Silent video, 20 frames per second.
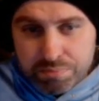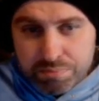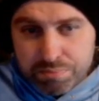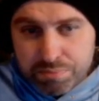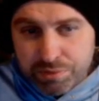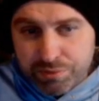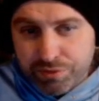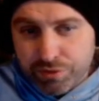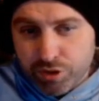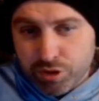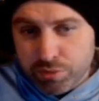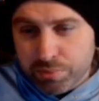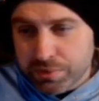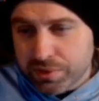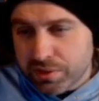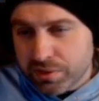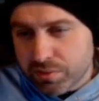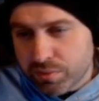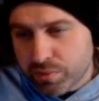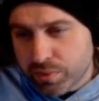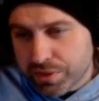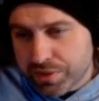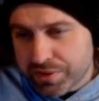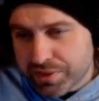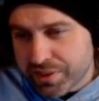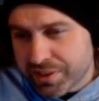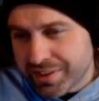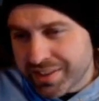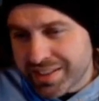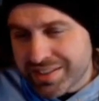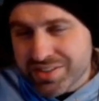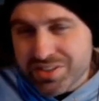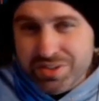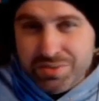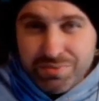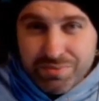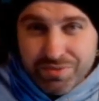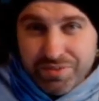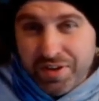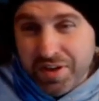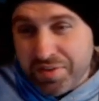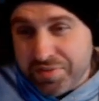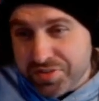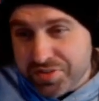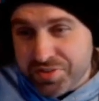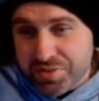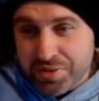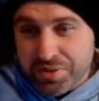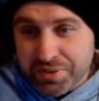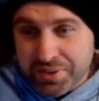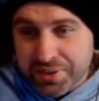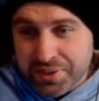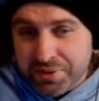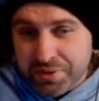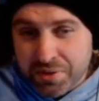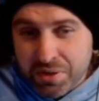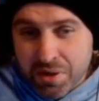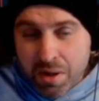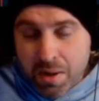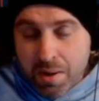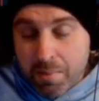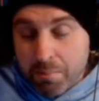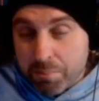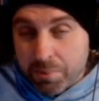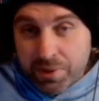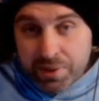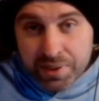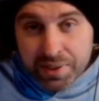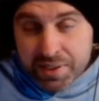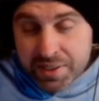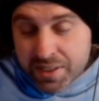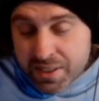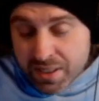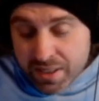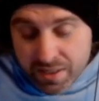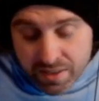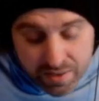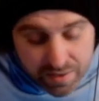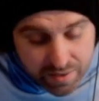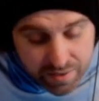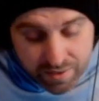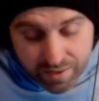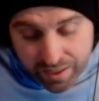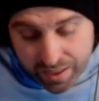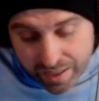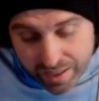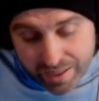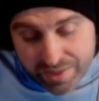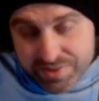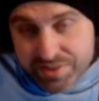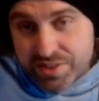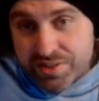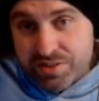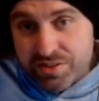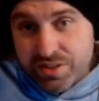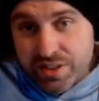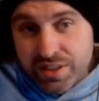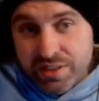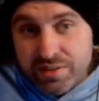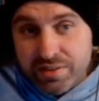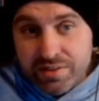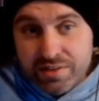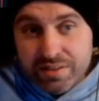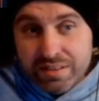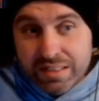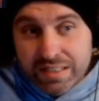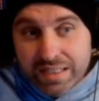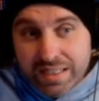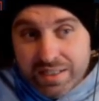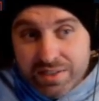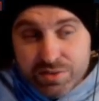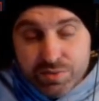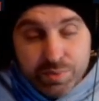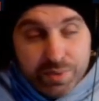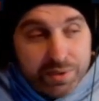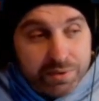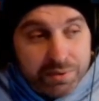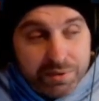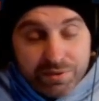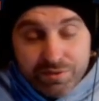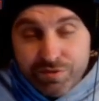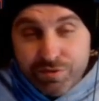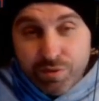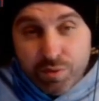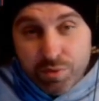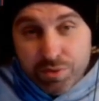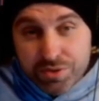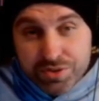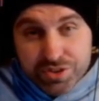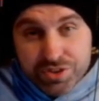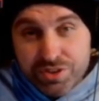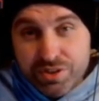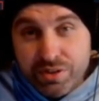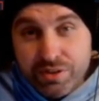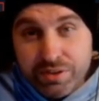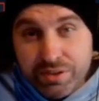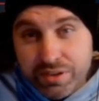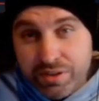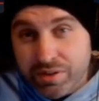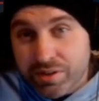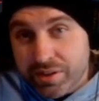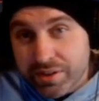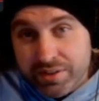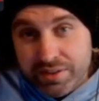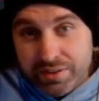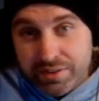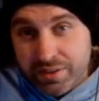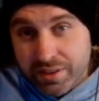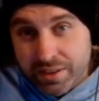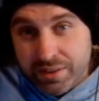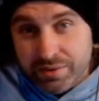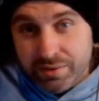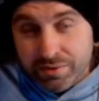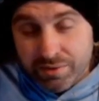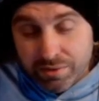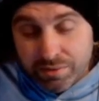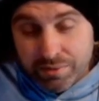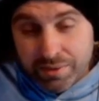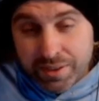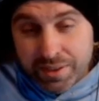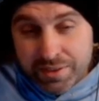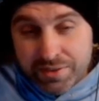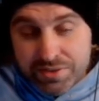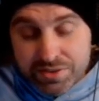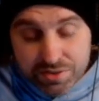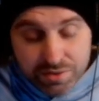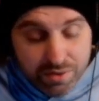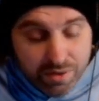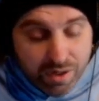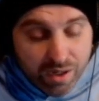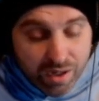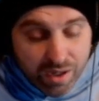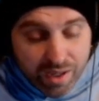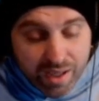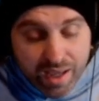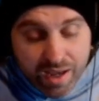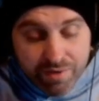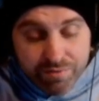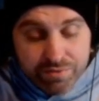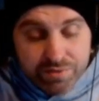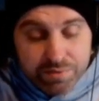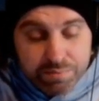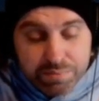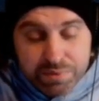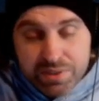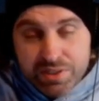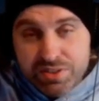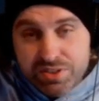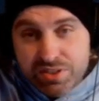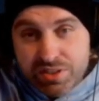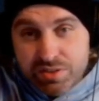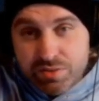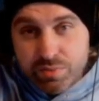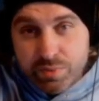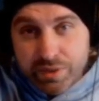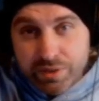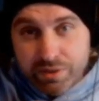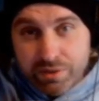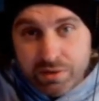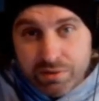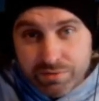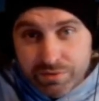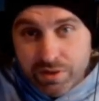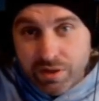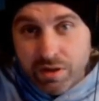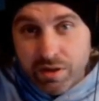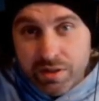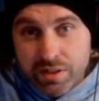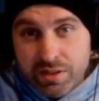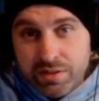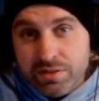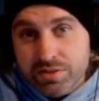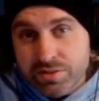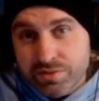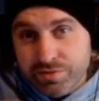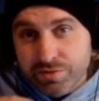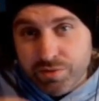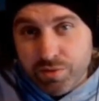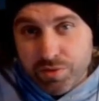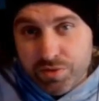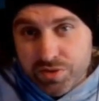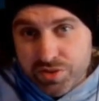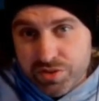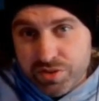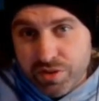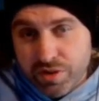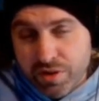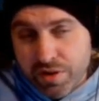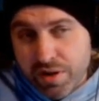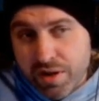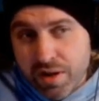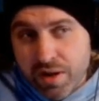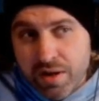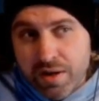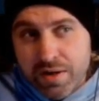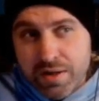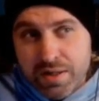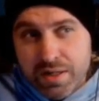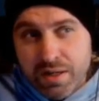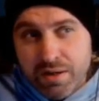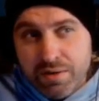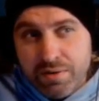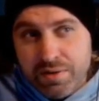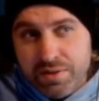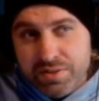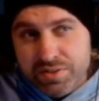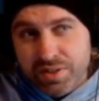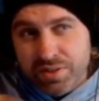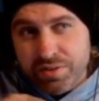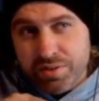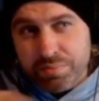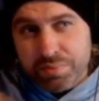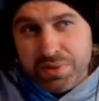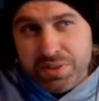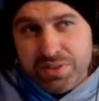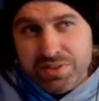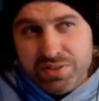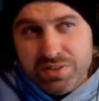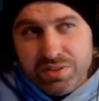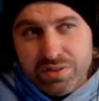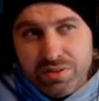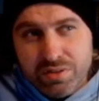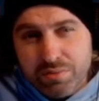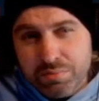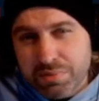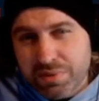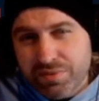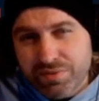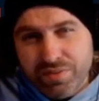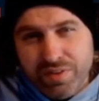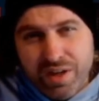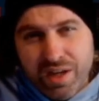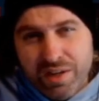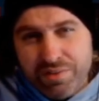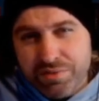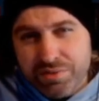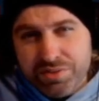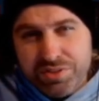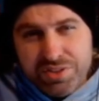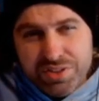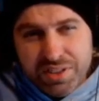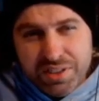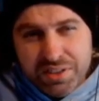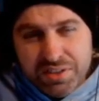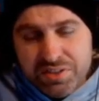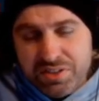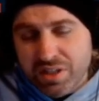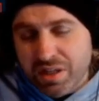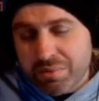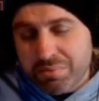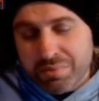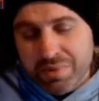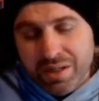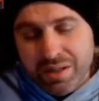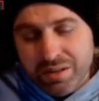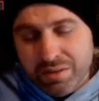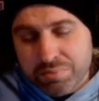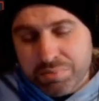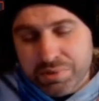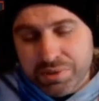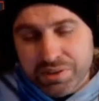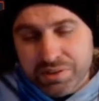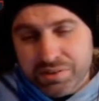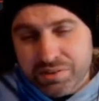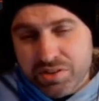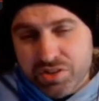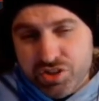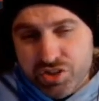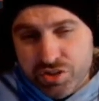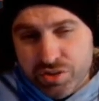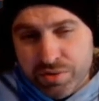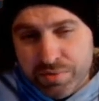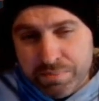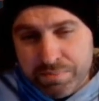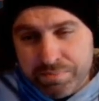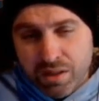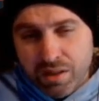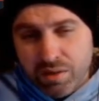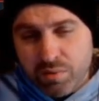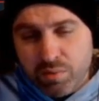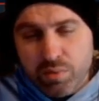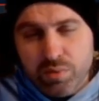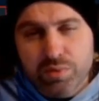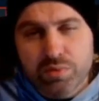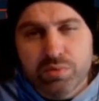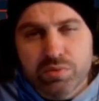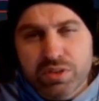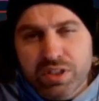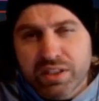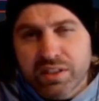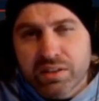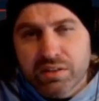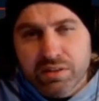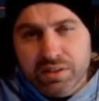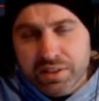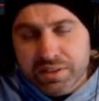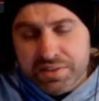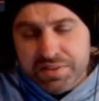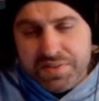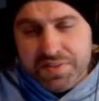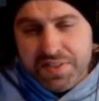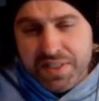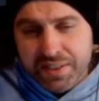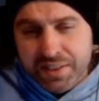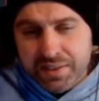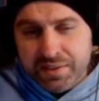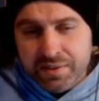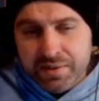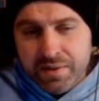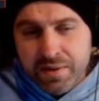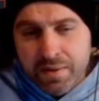Preferably where you can get some 5-star gear, but as I said, he's wearing 4-star Guardian gear, alright? So every piece he's wearing of Guardian is a 4-star. Now his other pieces could be 5 or 6, I'm not completely sure. We'll take a look in a second.